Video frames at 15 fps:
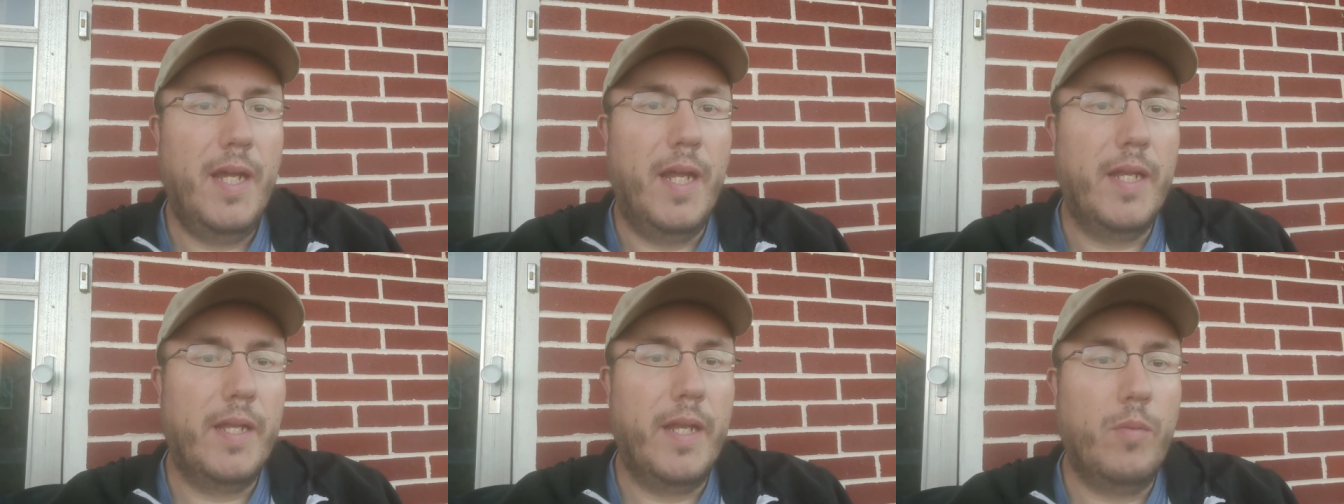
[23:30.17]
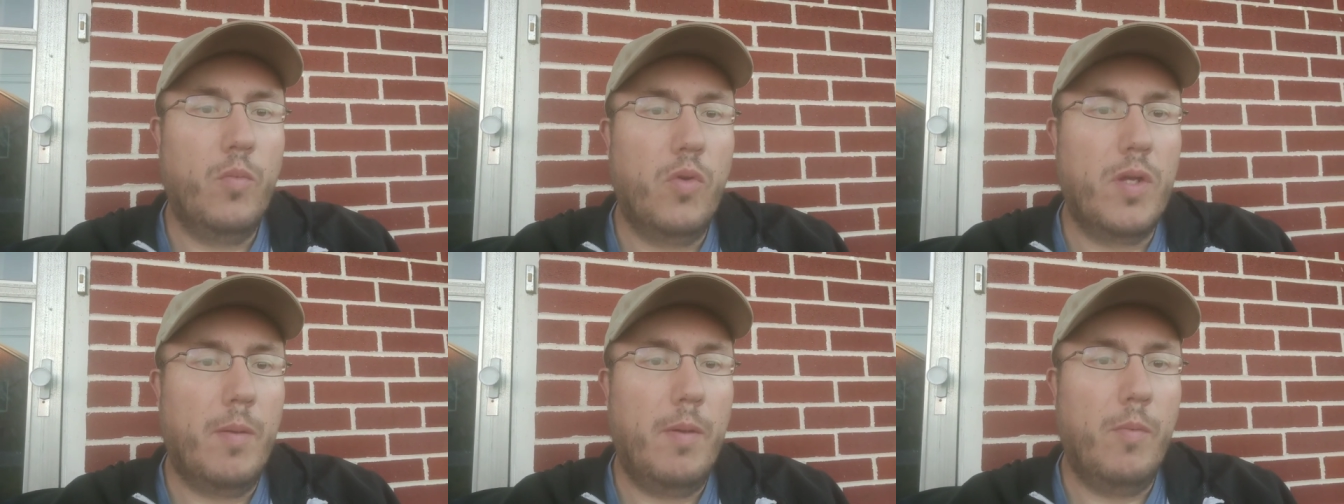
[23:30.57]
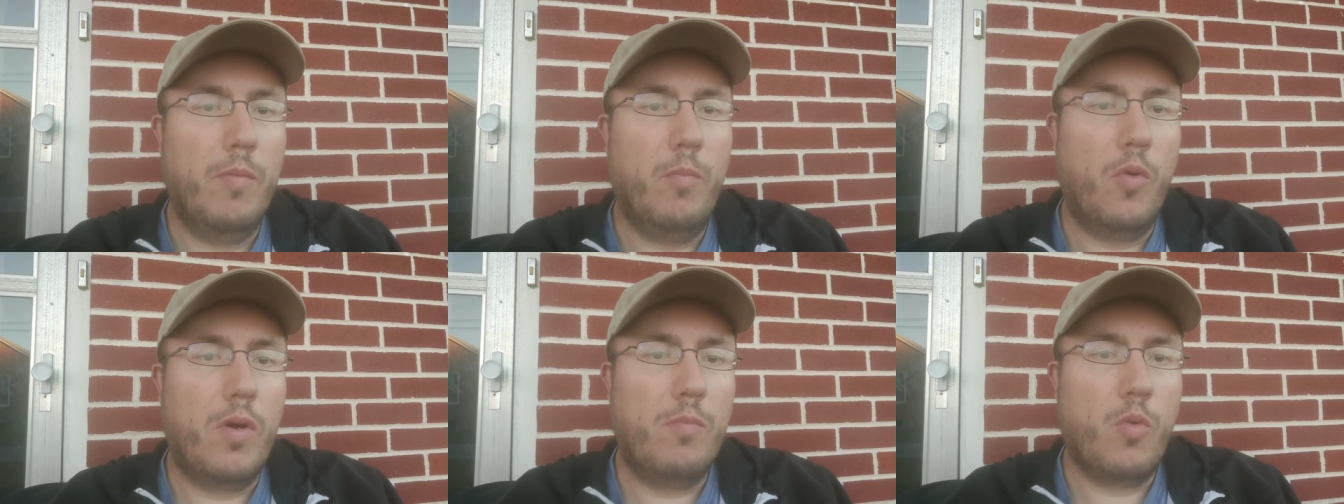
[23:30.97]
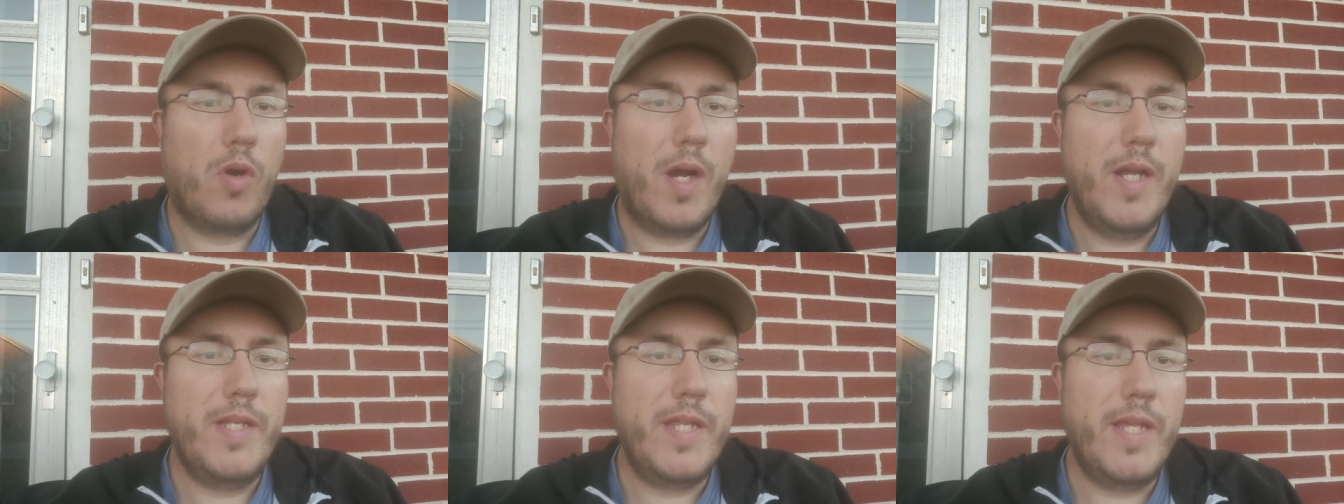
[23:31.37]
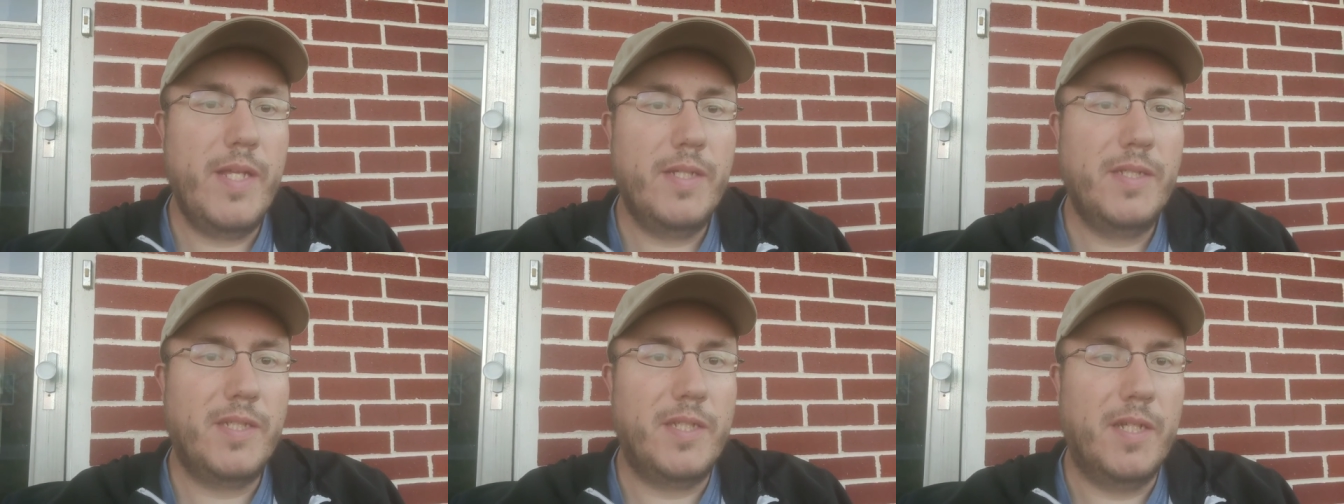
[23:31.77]
And then we'll come up with more and more
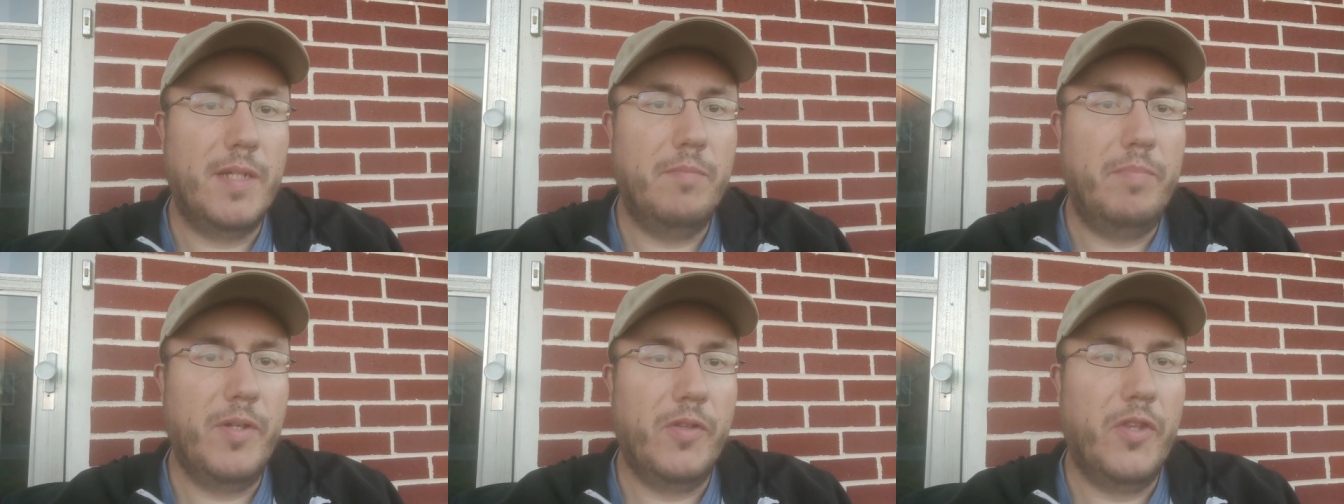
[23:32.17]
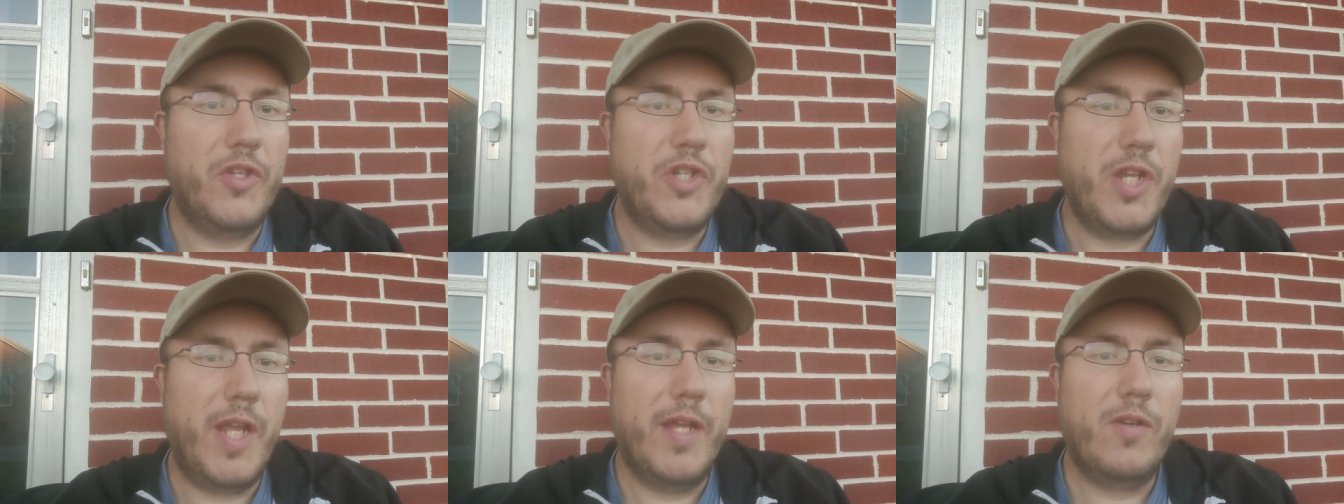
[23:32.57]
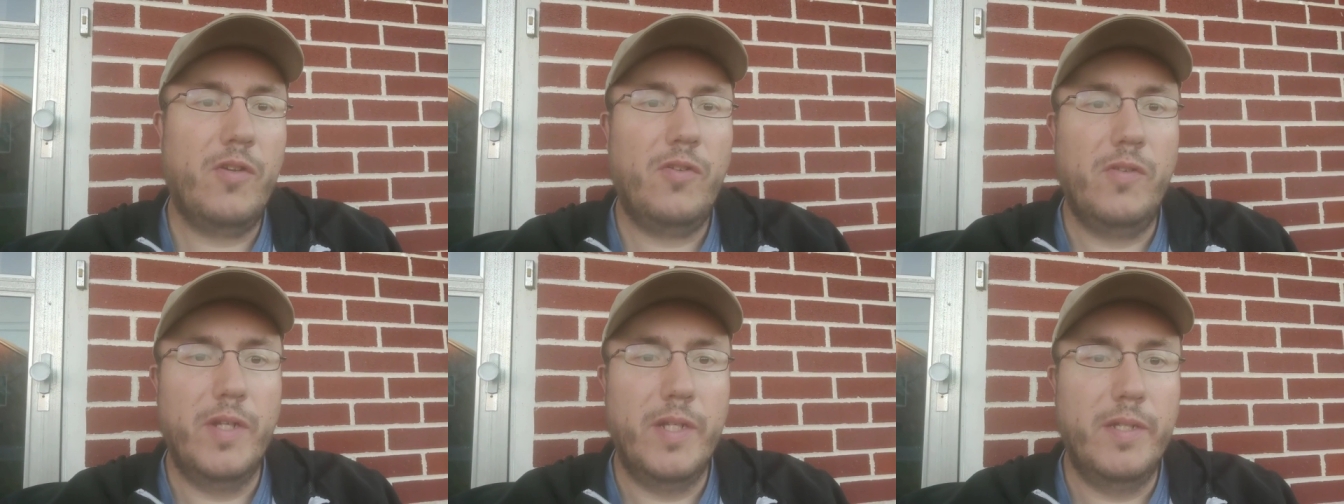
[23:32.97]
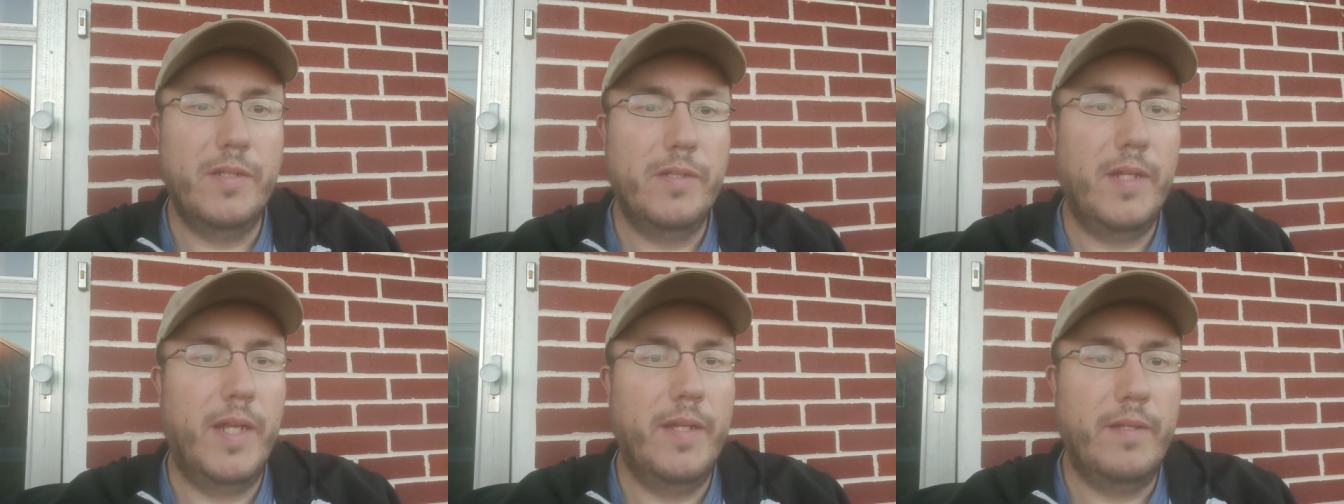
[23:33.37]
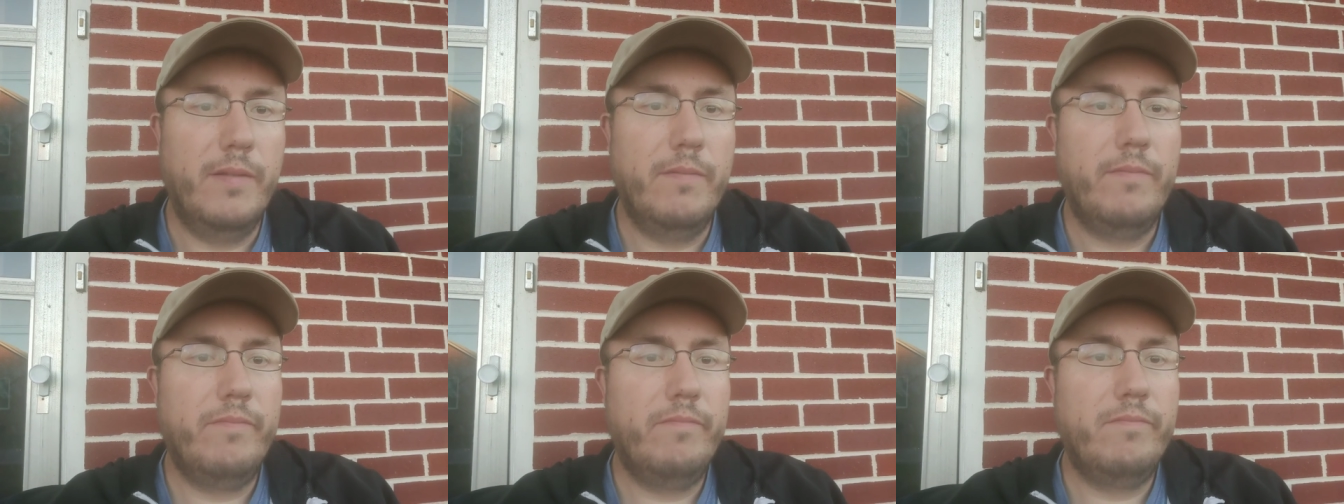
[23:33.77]
ideas to build the channel and
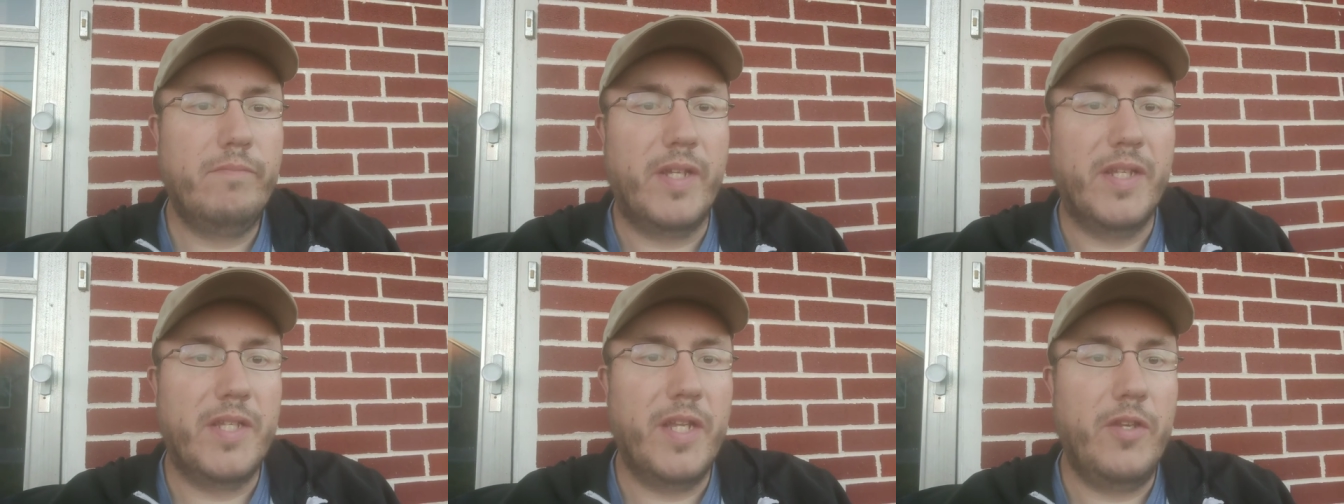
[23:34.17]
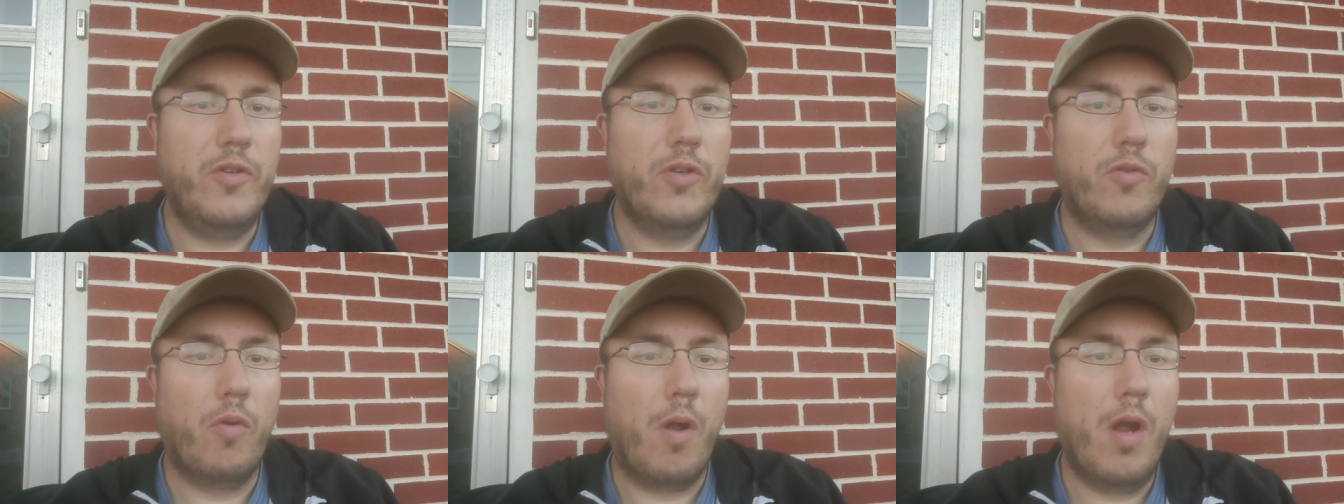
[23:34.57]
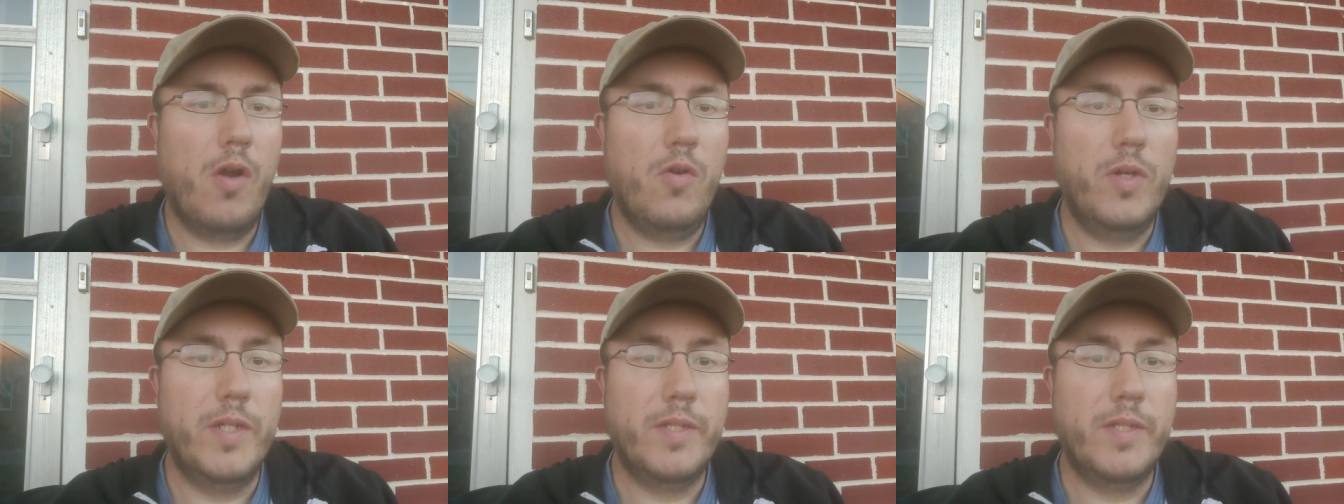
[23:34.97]
and continue to grow.